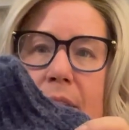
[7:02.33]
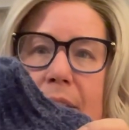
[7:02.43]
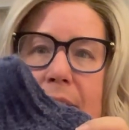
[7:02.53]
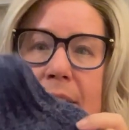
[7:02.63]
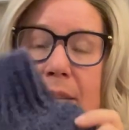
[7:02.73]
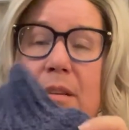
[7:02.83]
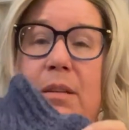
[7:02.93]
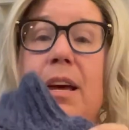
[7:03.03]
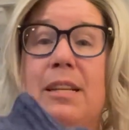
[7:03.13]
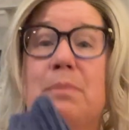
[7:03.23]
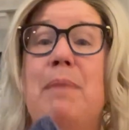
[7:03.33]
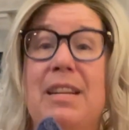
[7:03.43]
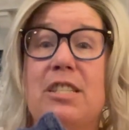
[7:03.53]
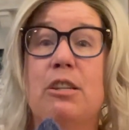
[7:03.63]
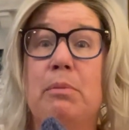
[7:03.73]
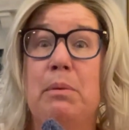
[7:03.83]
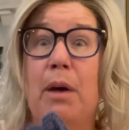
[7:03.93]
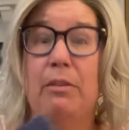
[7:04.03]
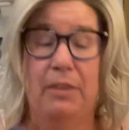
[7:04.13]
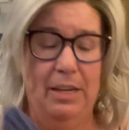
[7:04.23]
it's meant to be
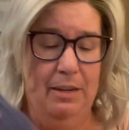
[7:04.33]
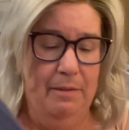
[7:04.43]
puffy.